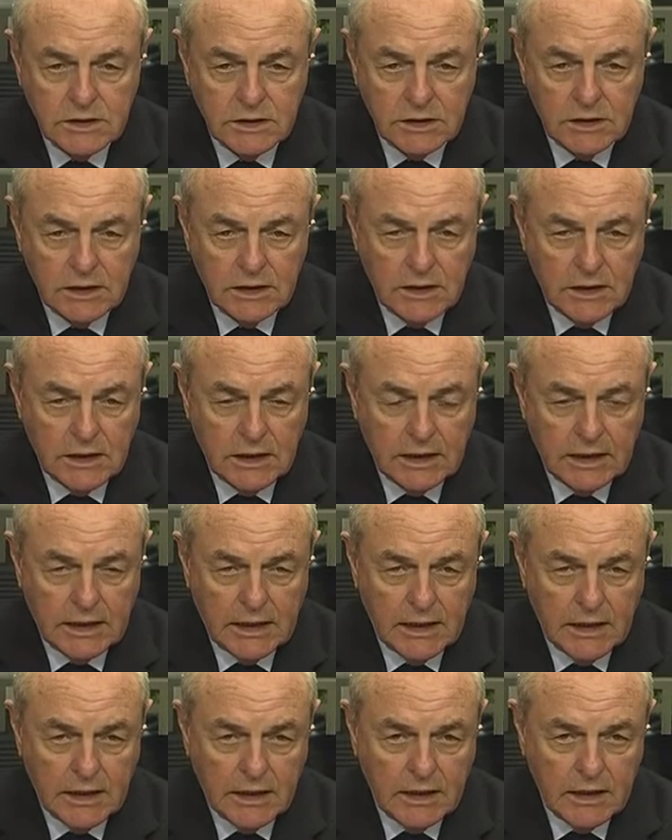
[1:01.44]
the
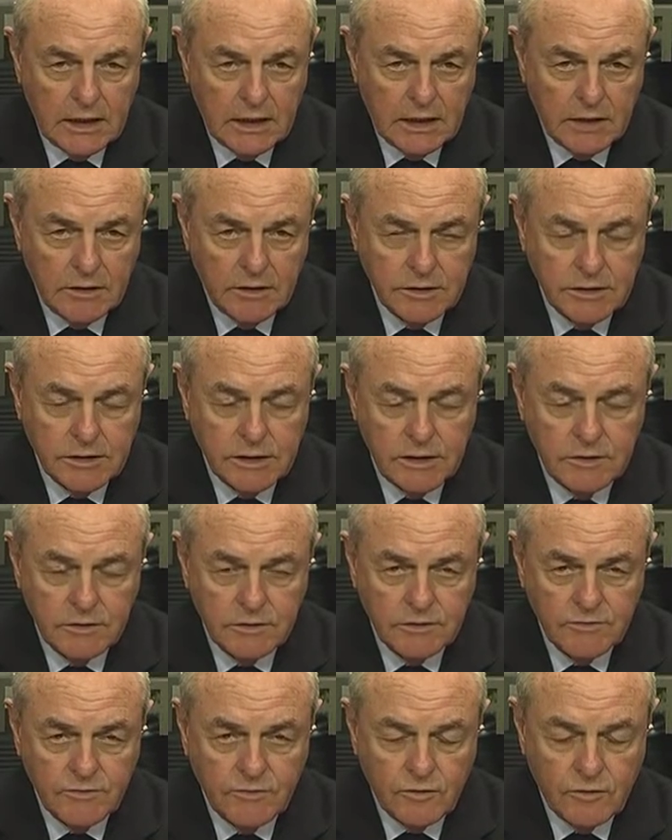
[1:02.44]
IIRC
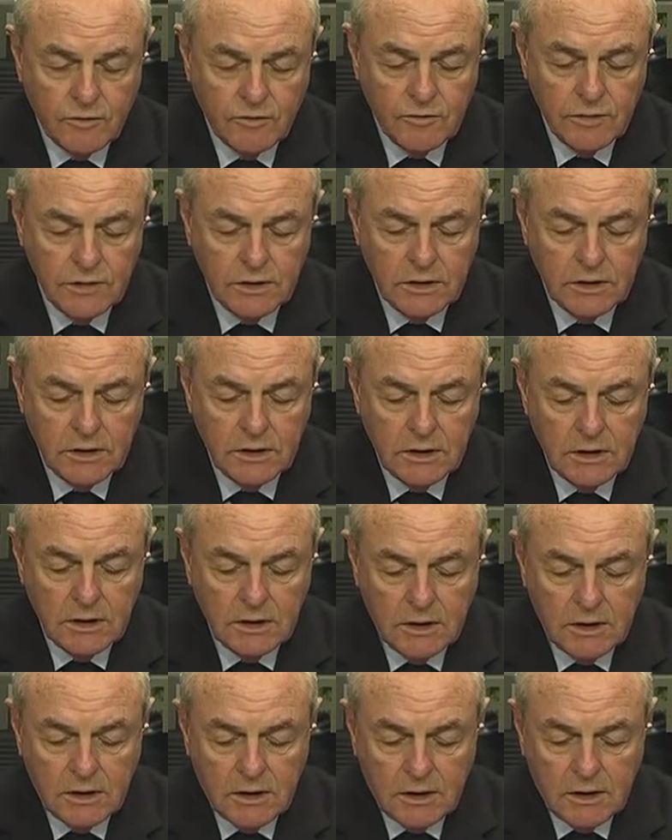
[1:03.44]
was formed,
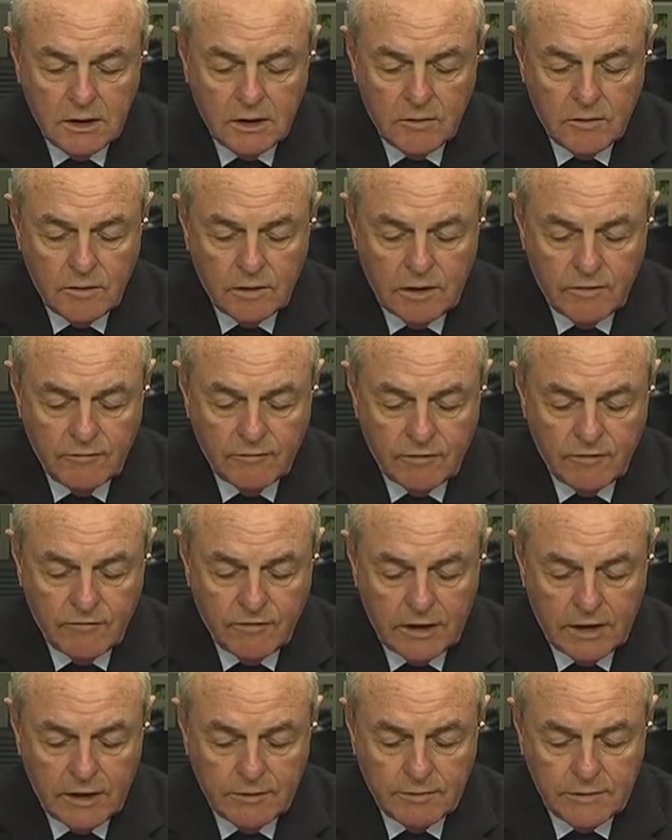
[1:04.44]
we have
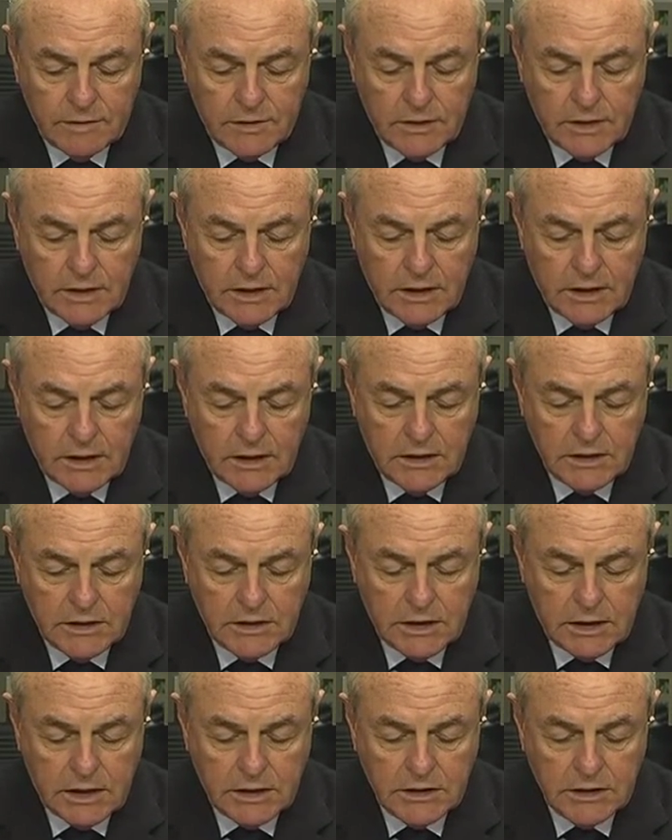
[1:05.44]
developed a
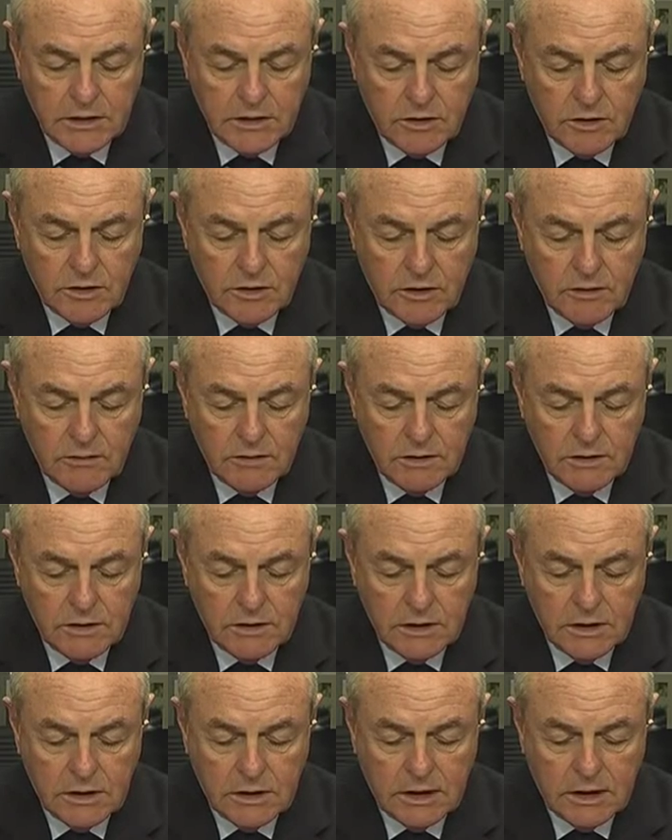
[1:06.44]
discussion document
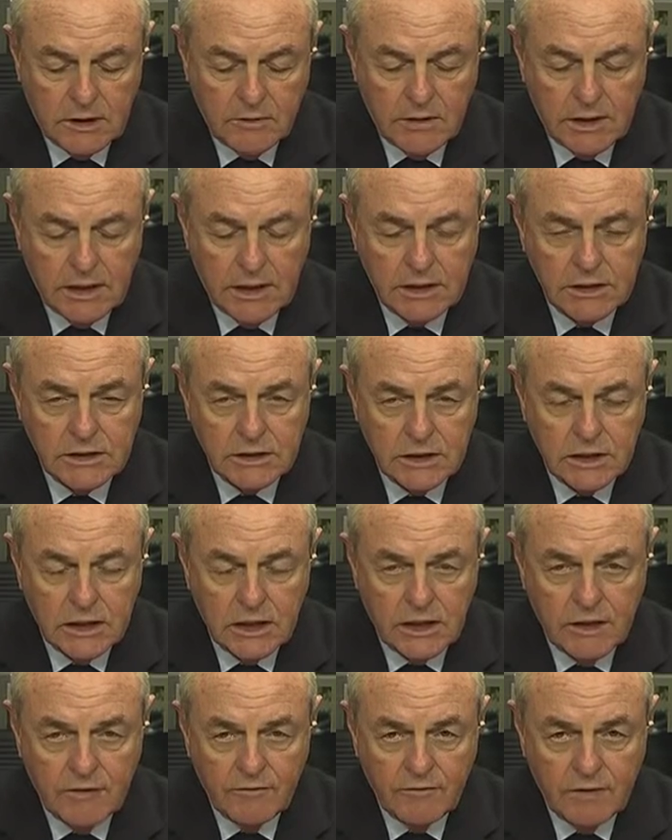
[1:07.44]
and now we actually
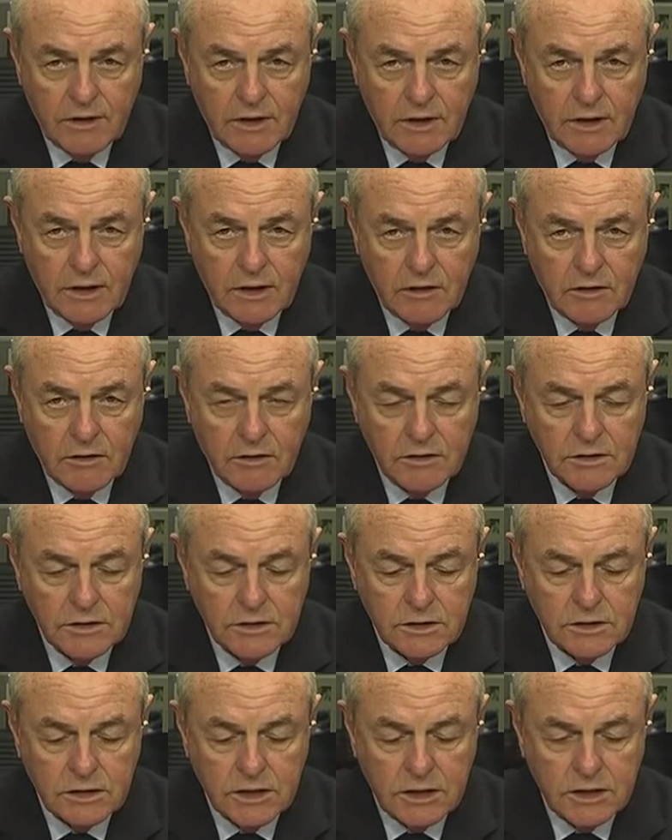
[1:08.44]
have a
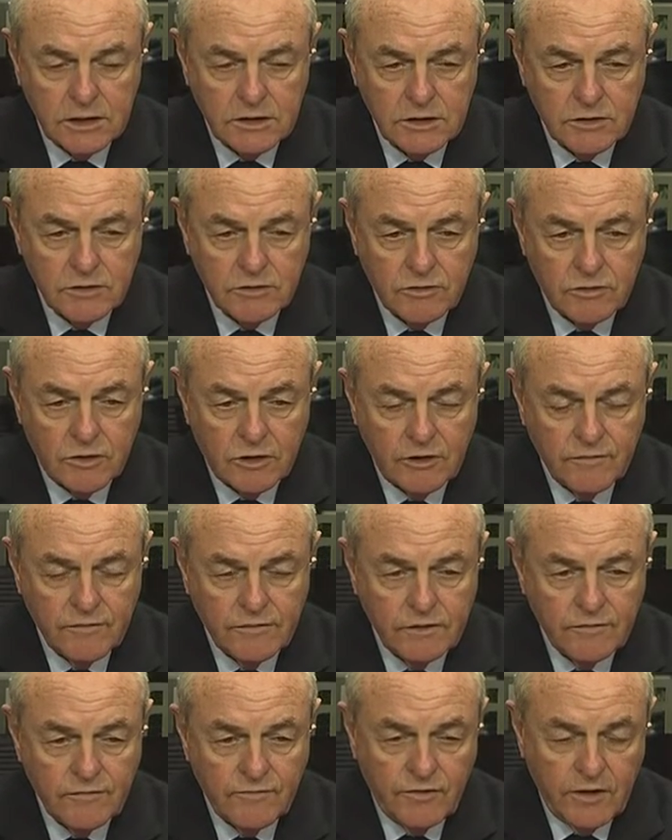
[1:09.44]
consultation
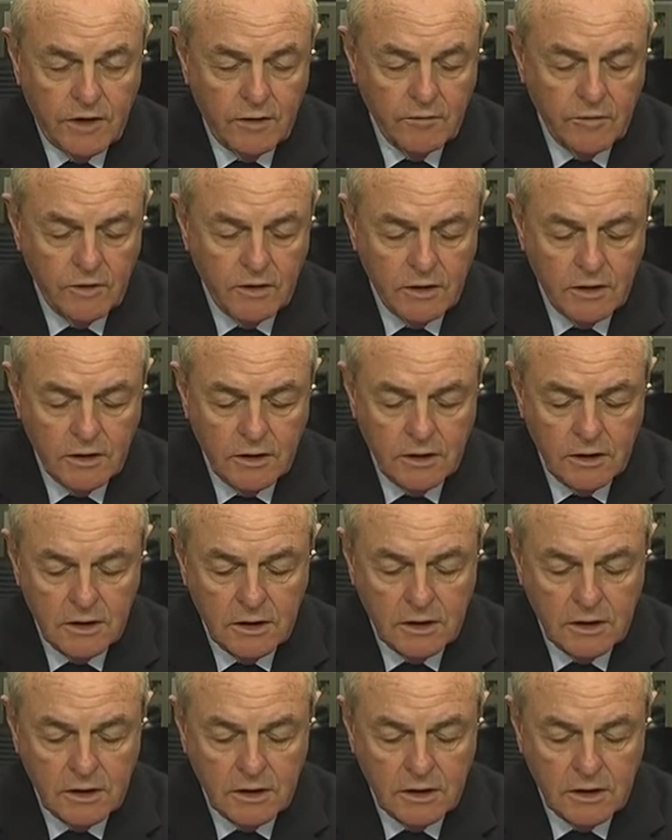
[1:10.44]
draft framework